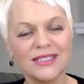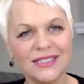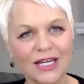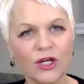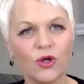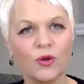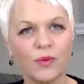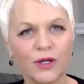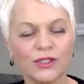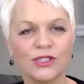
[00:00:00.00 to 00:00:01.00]
single
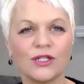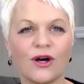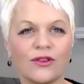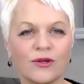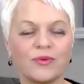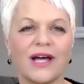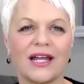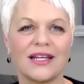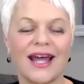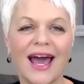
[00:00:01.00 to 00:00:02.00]
person on the planet